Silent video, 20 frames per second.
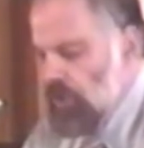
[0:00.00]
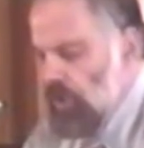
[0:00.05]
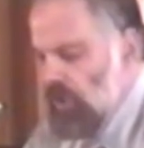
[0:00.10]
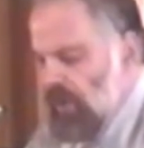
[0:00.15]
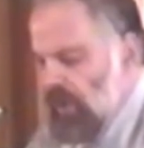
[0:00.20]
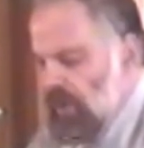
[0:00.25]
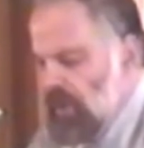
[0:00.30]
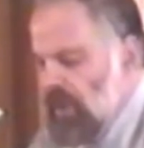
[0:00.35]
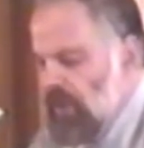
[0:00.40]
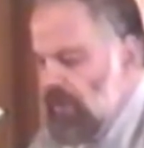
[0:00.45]

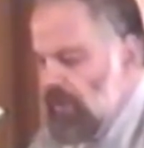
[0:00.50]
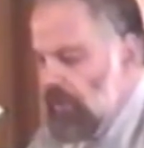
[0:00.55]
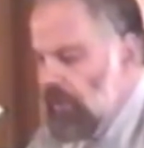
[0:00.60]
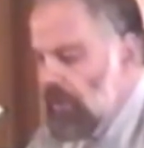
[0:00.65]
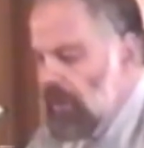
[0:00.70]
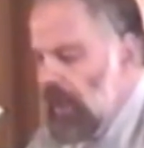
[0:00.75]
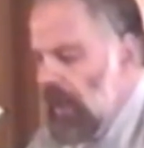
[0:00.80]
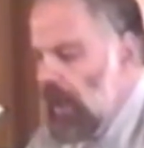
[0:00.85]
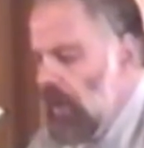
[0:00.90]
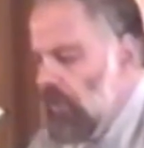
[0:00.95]
they neither
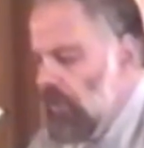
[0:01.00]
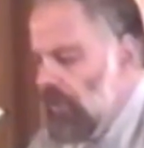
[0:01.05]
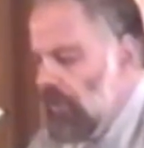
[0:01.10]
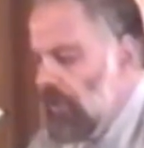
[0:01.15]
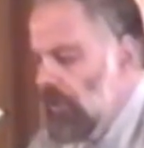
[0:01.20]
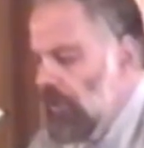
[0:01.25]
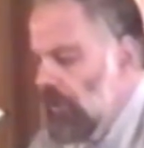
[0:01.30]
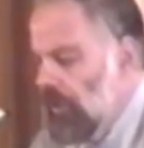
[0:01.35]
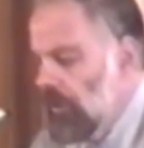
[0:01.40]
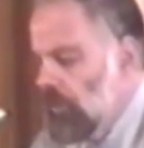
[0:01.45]
allow
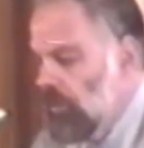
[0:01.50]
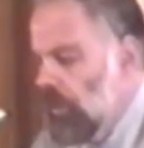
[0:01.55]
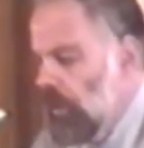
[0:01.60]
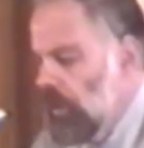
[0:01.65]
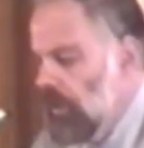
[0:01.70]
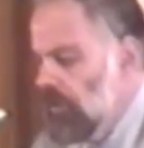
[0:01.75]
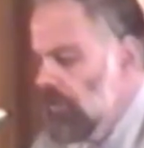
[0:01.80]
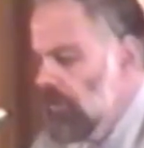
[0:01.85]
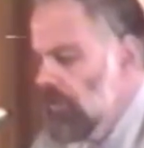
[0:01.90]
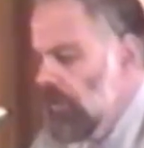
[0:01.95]
the current
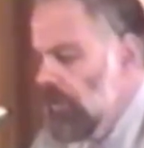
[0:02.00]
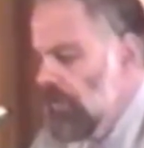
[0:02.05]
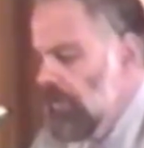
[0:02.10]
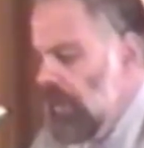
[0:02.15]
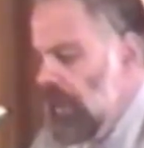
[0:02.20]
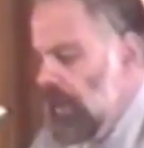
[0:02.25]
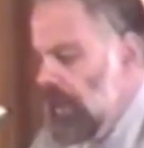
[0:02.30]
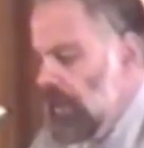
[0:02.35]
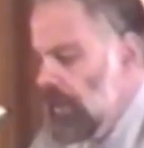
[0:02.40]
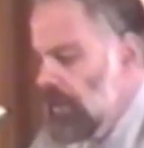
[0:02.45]
one to
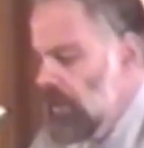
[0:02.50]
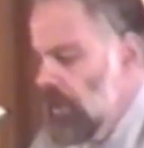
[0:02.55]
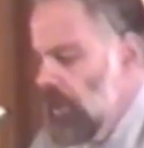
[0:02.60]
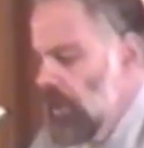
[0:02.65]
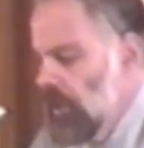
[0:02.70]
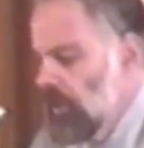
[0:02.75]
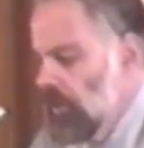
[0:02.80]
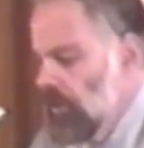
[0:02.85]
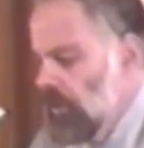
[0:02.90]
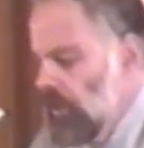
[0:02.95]
remain,
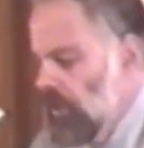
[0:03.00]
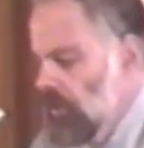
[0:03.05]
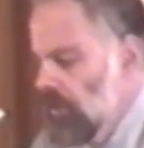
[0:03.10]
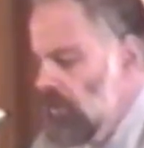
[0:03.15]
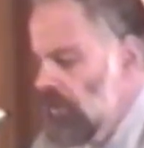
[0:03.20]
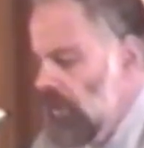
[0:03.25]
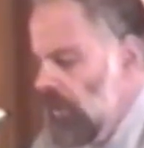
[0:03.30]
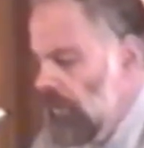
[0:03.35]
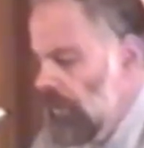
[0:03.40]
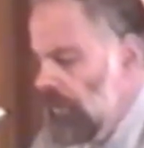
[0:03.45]
nor do
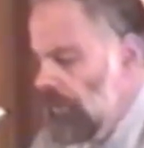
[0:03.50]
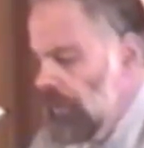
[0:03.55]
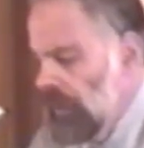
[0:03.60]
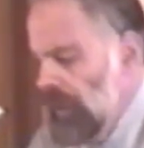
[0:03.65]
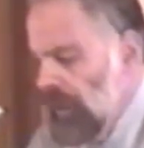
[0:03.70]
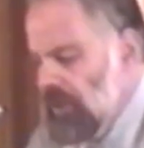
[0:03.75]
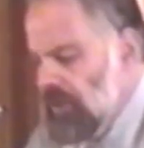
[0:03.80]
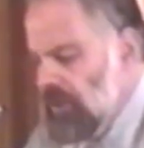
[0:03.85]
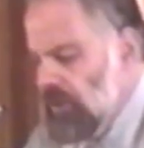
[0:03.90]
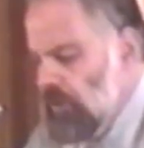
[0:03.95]
they
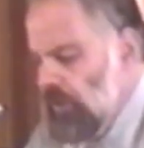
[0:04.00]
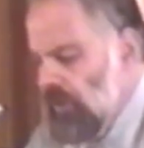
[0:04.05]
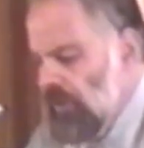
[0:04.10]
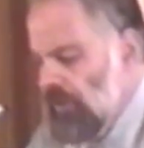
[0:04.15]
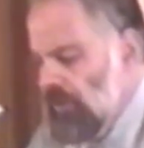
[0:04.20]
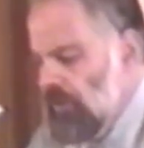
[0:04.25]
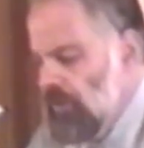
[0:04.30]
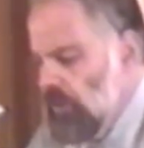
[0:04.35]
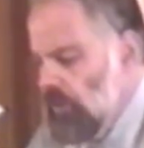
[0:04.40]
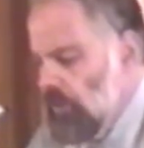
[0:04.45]
replace it with
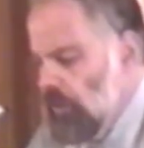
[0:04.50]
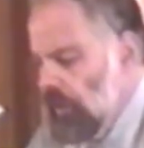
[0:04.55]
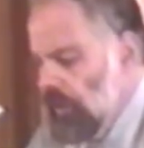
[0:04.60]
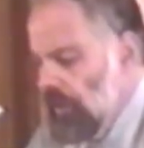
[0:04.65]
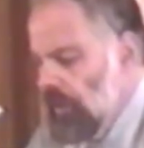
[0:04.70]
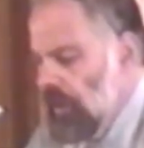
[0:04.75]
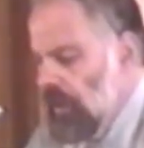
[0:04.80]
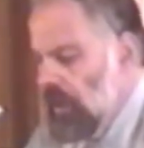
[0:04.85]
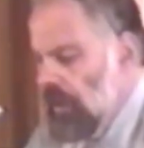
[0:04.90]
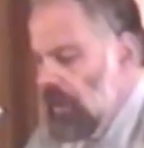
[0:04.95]
a new
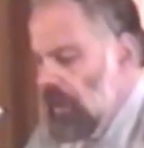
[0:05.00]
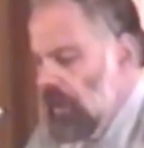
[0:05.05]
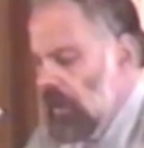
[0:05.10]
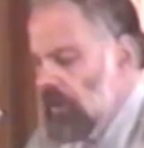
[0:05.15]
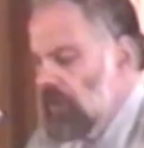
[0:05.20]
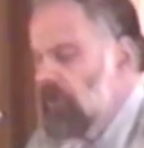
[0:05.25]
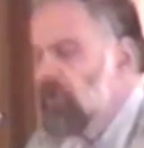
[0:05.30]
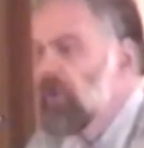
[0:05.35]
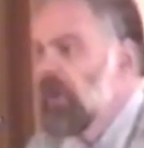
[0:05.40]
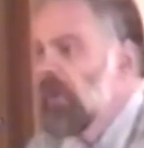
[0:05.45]
one.
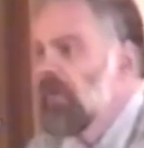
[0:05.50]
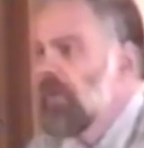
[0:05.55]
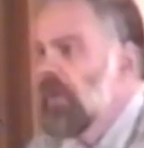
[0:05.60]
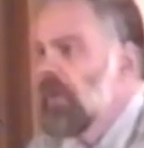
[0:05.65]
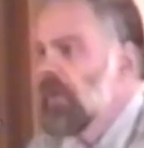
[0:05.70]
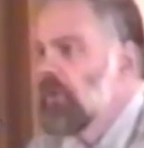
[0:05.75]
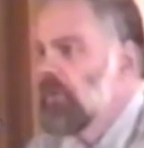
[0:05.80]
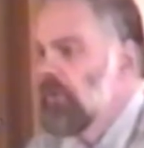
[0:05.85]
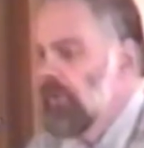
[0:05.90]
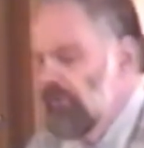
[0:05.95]
Instead, they
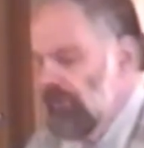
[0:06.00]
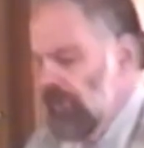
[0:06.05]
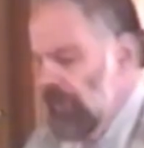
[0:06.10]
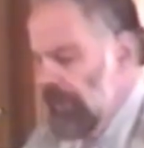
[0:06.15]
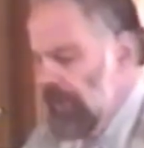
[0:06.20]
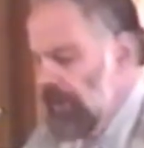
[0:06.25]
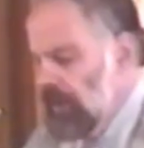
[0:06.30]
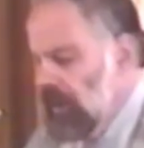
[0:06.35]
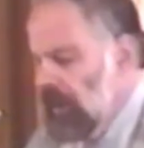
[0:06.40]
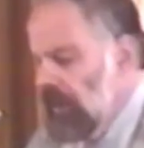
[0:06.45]
do a
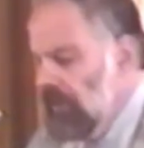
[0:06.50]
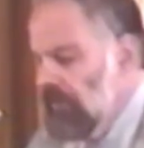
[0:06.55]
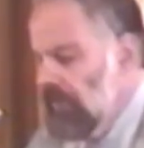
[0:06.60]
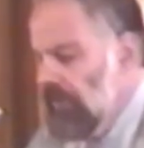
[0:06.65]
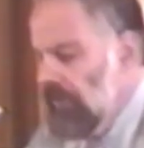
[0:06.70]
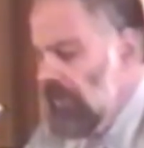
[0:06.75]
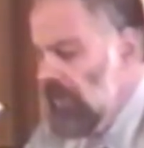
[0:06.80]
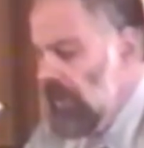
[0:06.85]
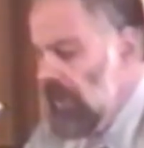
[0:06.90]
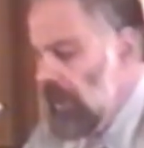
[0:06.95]
very clever
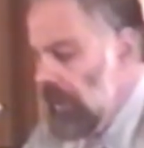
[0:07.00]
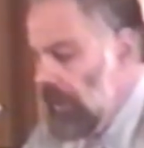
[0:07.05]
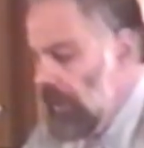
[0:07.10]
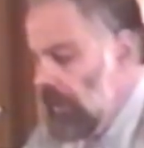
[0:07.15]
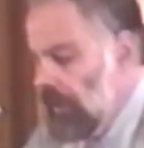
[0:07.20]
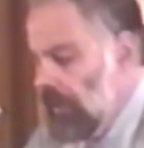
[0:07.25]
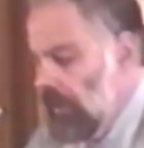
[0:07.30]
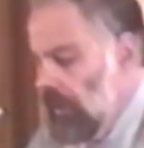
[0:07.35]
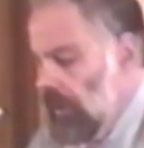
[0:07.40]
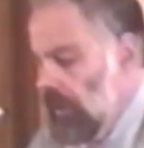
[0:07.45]
thing.
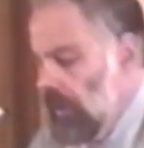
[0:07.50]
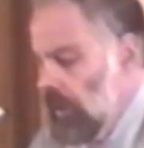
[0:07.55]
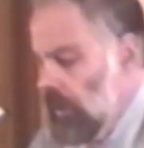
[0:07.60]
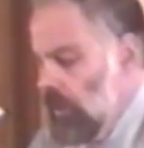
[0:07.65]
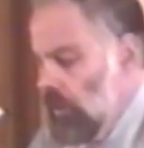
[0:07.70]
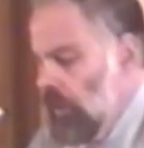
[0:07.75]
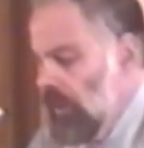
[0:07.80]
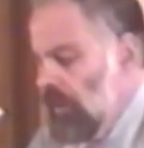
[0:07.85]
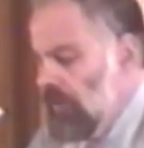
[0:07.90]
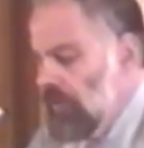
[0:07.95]

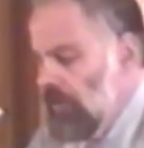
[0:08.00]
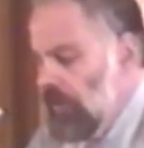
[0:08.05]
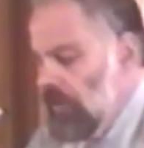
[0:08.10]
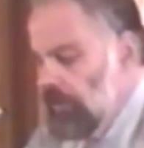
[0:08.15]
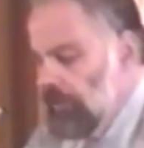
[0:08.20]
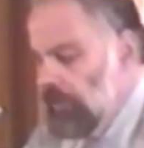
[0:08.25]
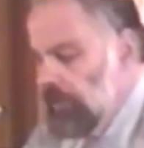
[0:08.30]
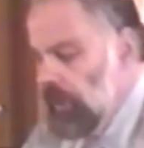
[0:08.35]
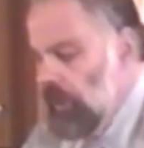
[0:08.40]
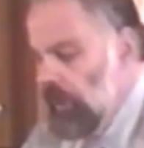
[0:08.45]
When their
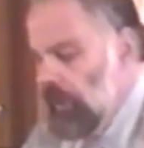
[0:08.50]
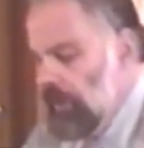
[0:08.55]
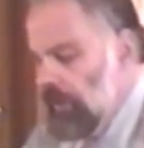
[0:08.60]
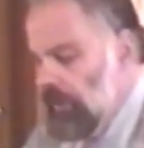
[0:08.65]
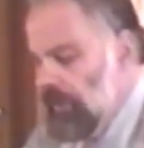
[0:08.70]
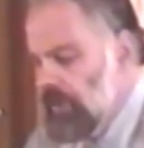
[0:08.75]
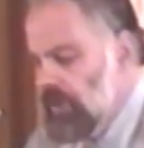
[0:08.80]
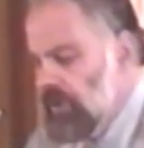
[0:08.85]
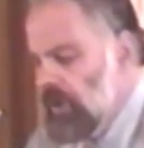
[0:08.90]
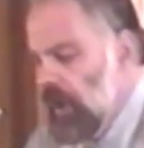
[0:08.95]

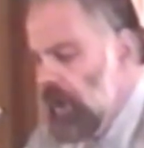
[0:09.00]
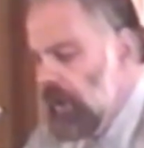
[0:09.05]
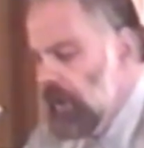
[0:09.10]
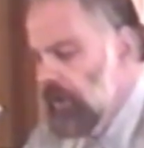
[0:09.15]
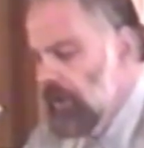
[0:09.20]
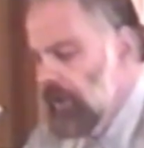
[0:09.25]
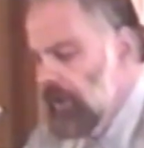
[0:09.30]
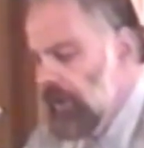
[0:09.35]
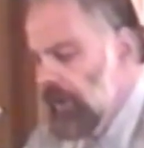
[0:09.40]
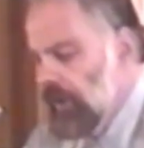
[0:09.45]
employer is not
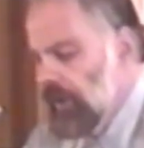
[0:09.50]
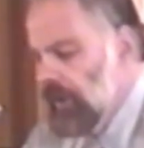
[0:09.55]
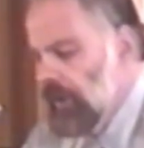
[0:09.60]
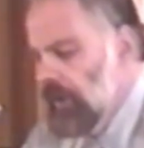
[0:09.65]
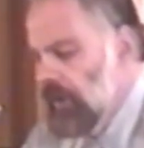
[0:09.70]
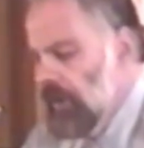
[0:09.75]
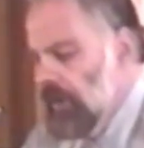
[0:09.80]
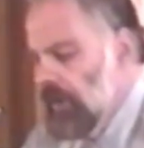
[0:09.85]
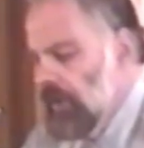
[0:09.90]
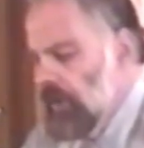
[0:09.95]
looking,
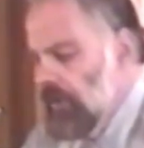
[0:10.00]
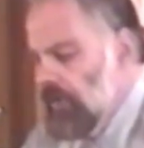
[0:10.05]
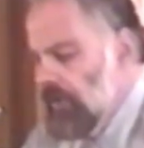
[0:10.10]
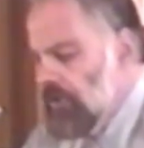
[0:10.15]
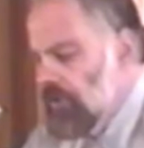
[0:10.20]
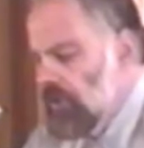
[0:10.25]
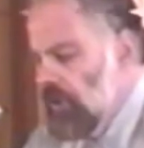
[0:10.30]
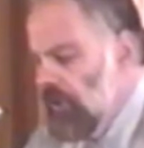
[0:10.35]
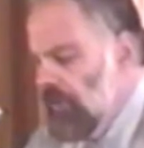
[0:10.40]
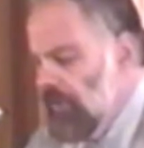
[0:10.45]
the
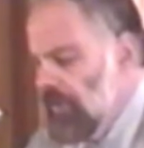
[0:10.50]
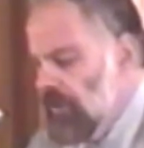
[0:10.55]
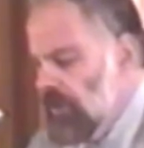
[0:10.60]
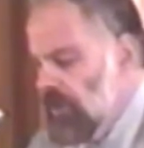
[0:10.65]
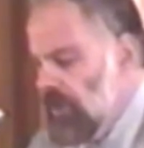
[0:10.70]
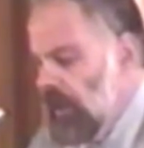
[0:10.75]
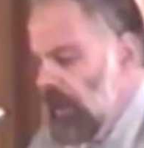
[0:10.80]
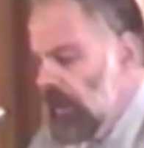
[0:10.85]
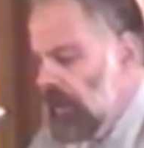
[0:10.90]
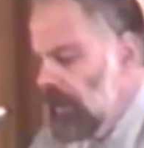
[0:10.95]
servants
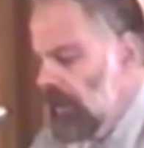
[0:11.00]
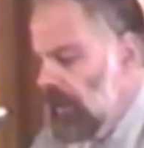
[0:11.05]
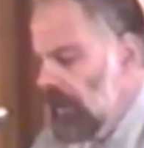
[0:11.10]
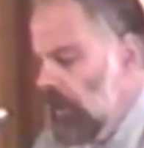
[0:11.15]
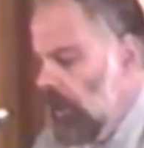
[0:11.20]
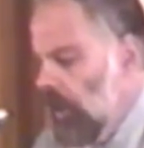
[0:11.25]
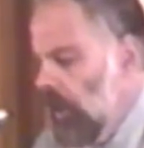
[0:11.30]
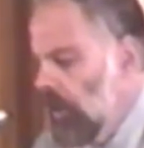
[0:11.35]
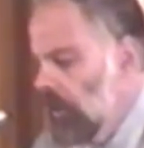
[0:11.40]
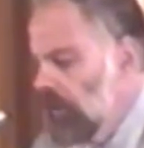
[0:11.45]
cunningly
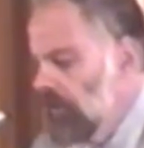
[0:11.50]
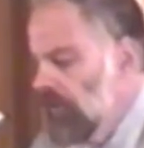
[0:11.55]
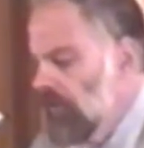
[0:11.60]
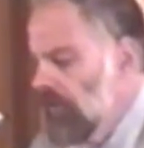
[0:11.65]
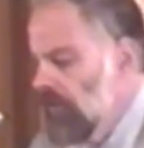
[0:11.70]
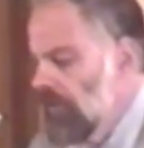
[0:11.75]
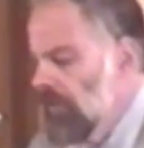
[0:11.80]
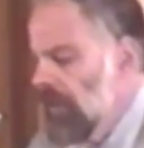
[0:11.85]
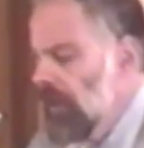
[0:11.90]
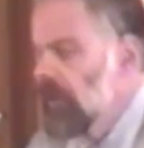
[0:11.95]
alter
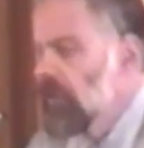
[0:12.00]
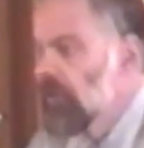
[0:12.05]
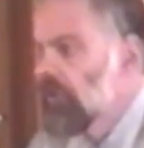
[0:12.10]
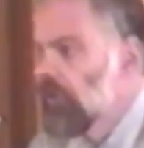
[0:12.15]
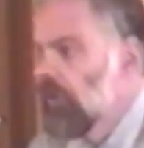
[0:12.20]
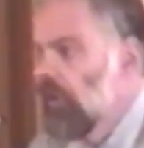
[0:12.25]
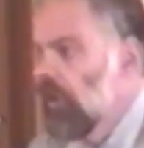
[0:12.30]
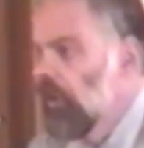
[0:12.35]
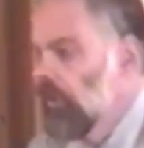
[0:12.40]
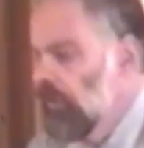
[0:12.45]
the
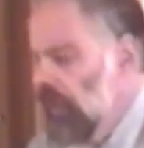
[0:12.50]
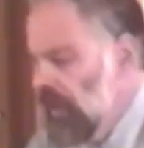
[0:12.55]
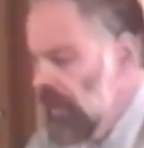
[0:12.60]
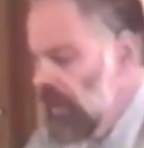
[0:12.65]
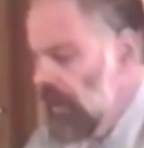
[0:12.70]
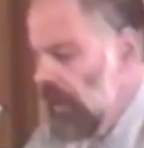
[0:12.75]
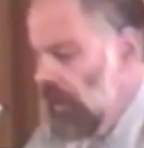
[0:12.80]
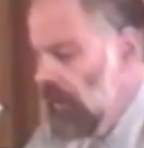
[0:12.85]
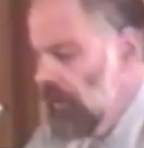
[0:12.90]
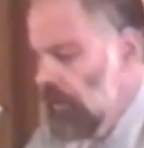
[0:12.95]
picture already
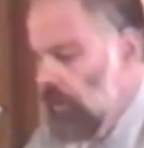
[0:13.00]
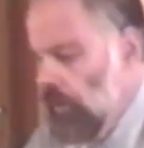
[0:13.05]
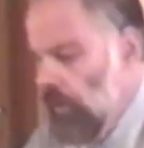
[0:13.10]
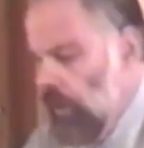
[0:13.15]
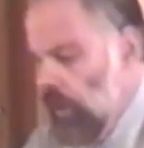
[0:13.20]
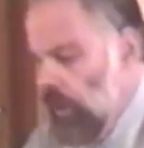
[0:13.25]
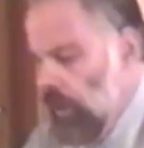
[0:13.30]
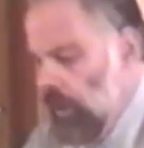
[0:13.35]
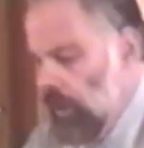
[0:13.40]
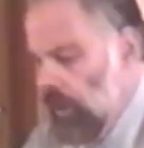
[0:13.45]
on the
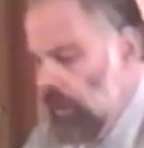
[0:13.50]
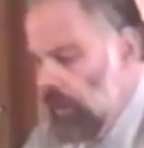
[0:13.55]
wall.